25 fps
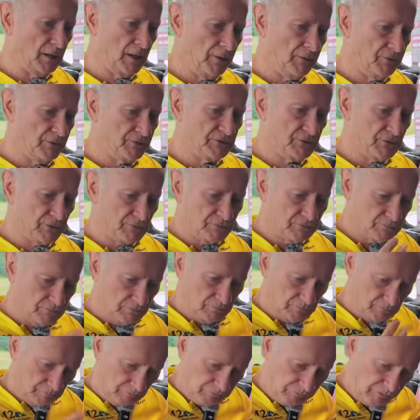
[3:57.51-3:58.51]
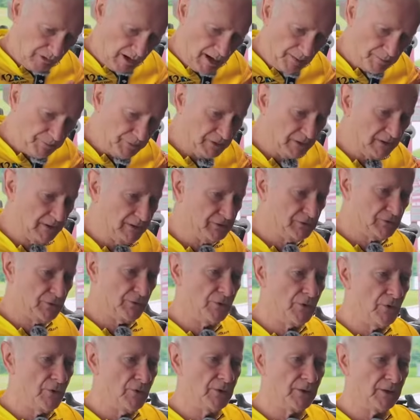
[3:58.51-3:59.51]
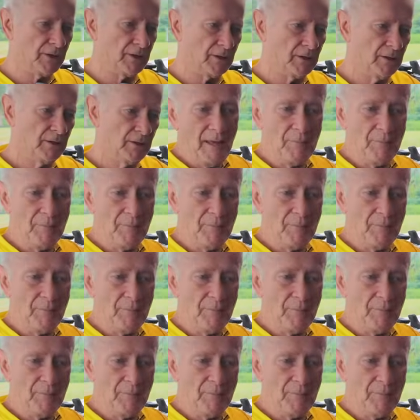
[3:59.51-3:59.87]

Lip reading: I was just rapidly turning.